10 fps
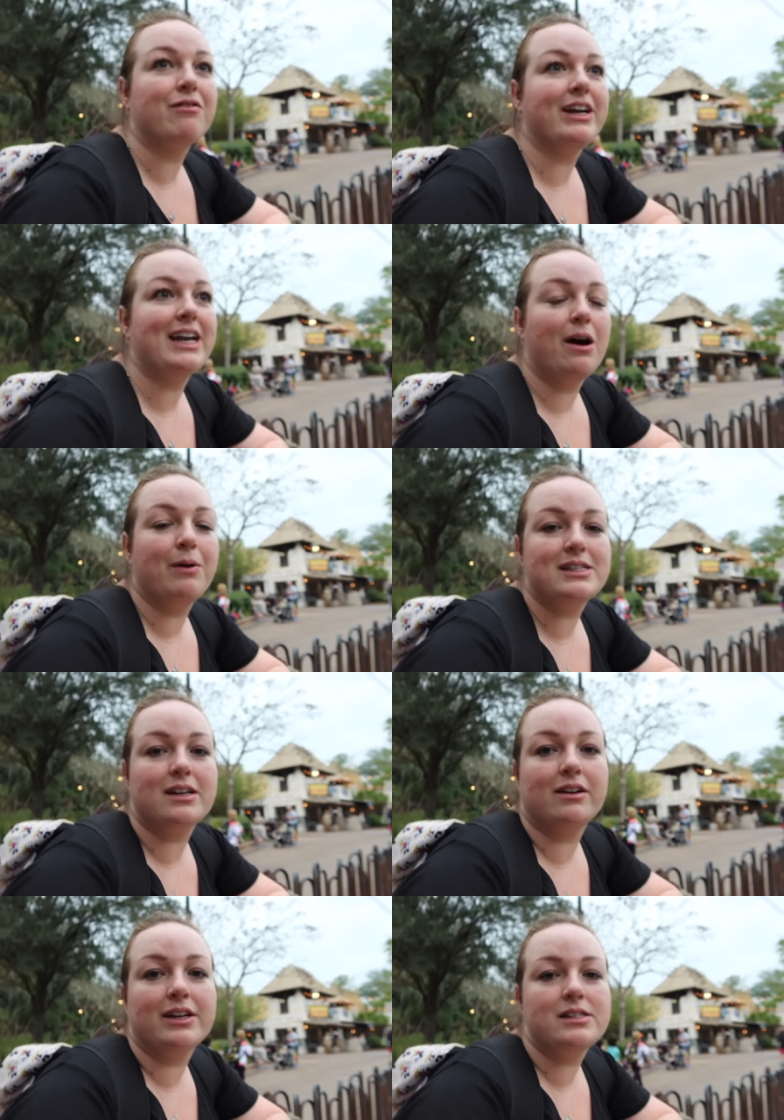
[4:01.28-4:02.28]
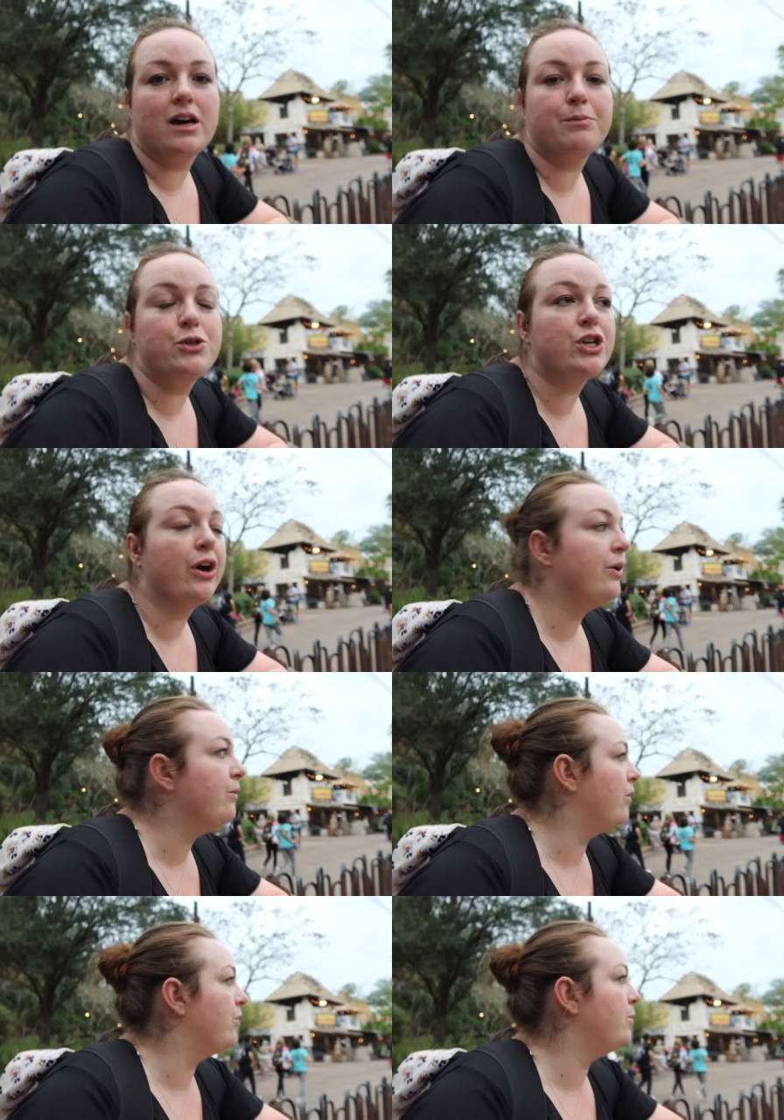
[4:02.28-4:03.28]
right now is a nighttime
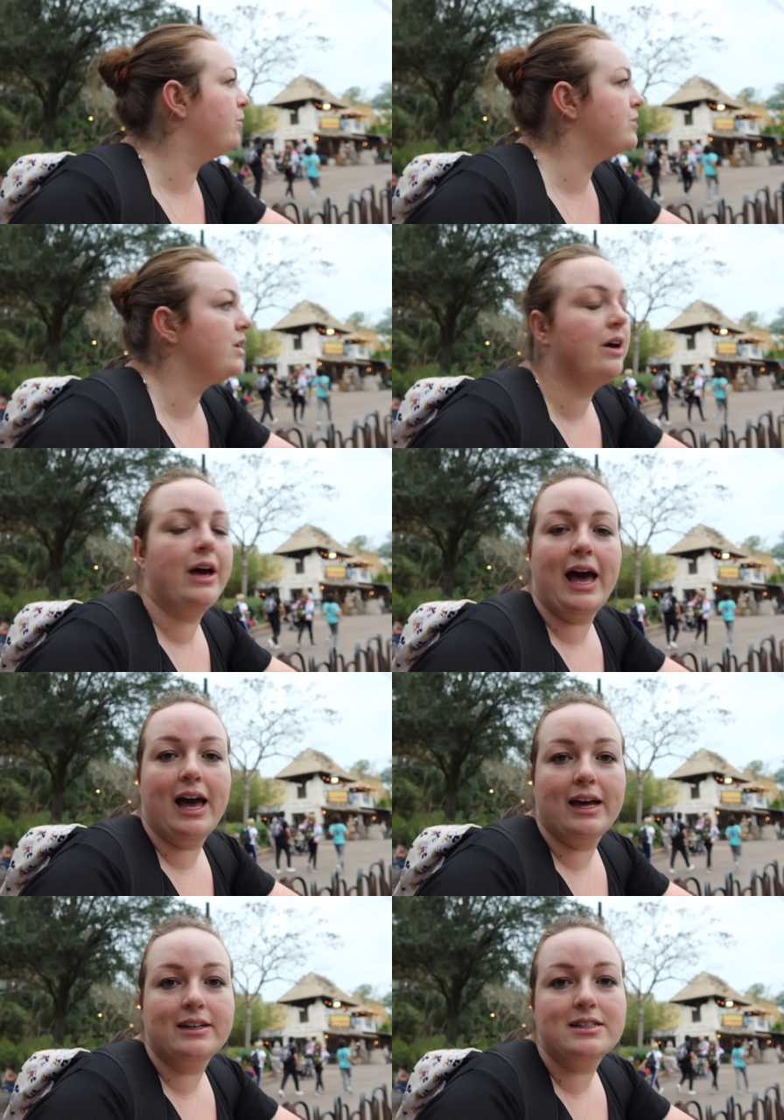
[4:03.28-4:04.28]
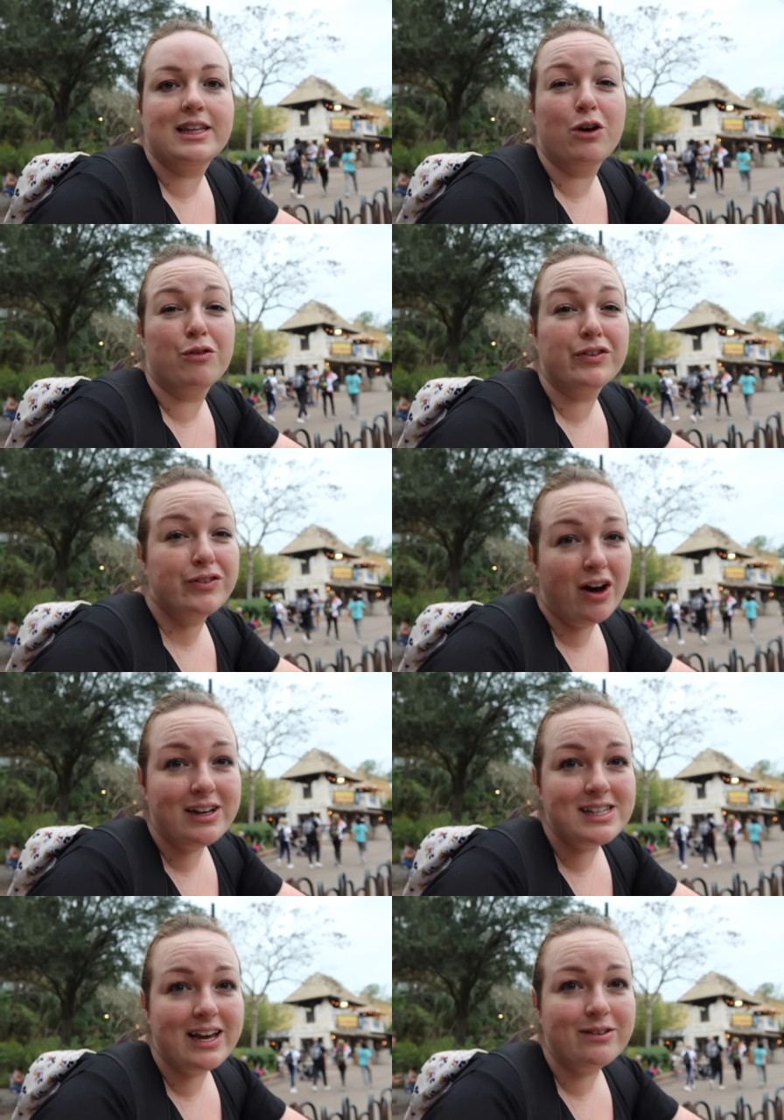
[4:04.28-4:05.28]
show on the water and they got rid of
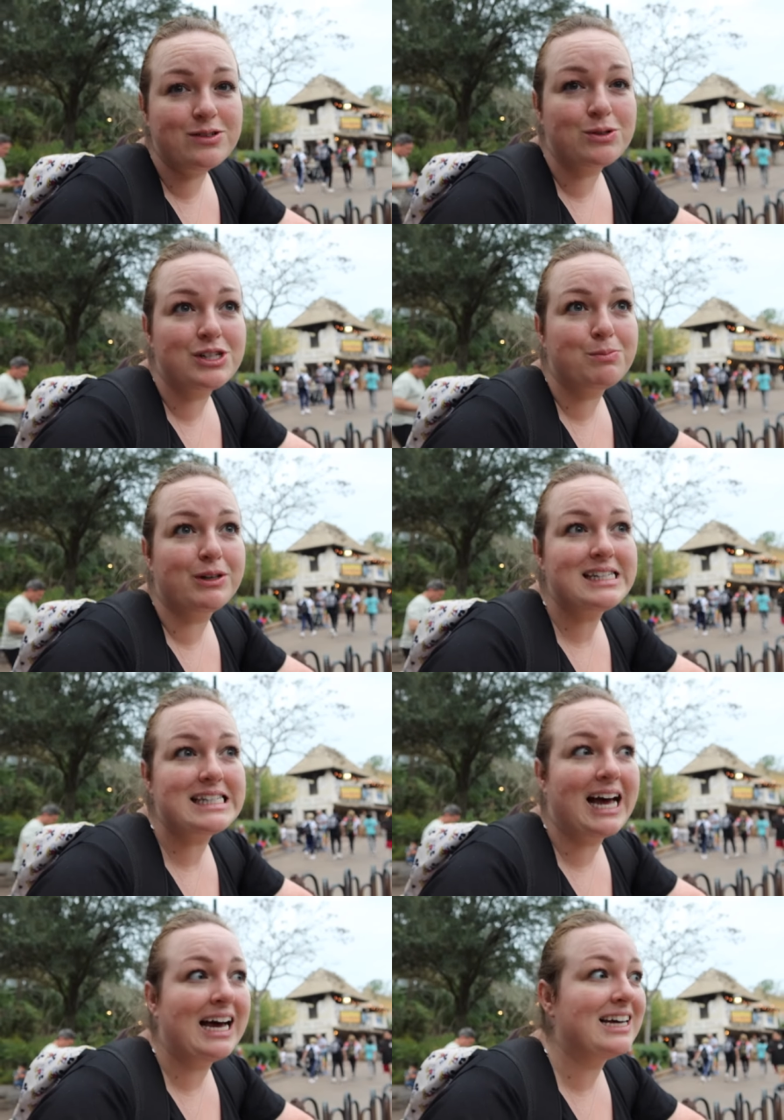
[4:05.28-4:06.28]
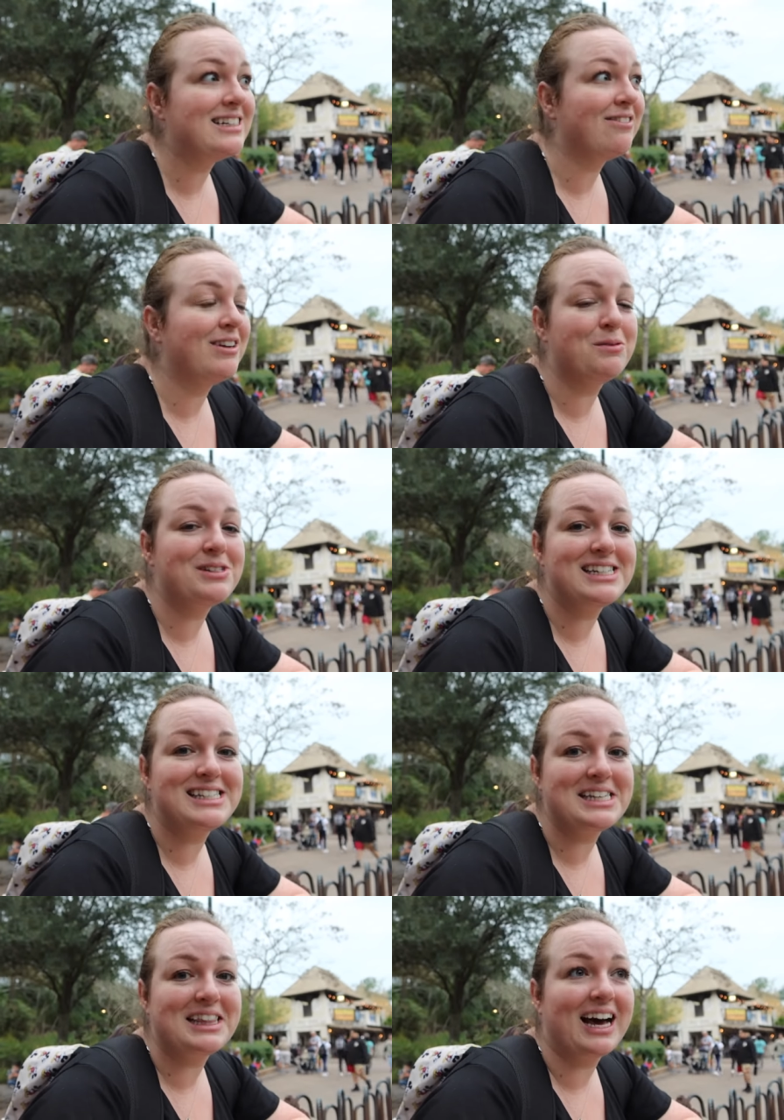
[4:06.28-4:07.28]
KiteTails which is pretty sad. I really wanted to
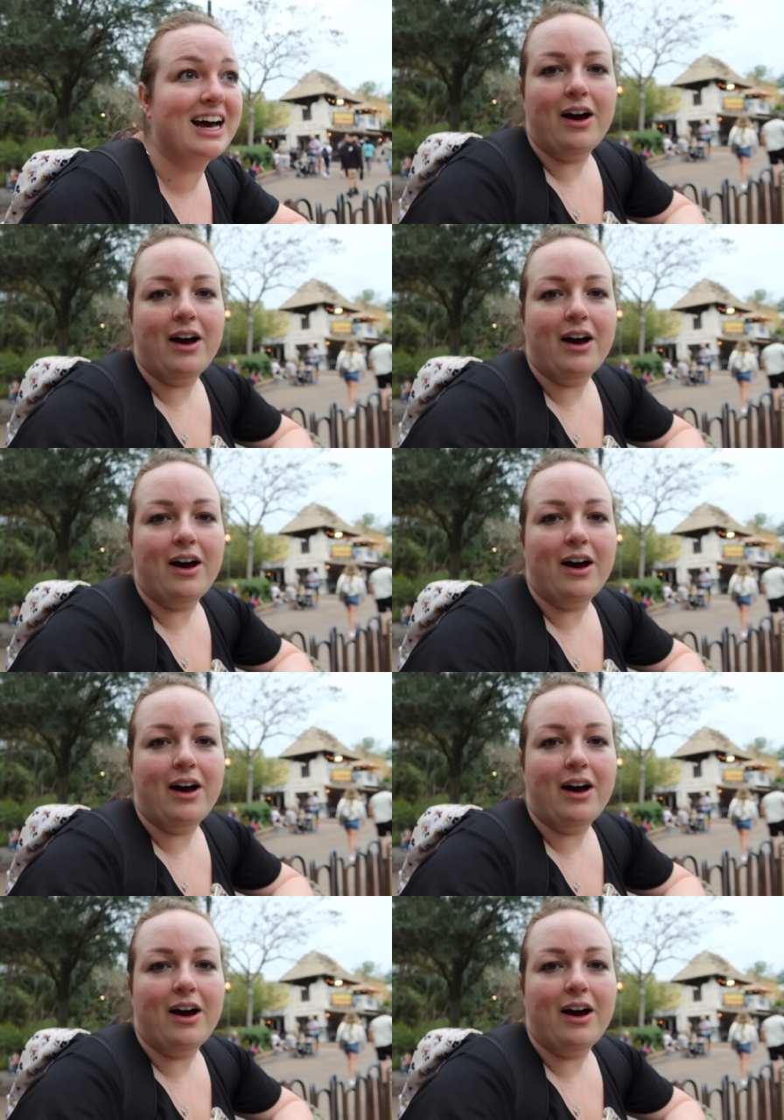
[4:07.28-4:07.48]
see that.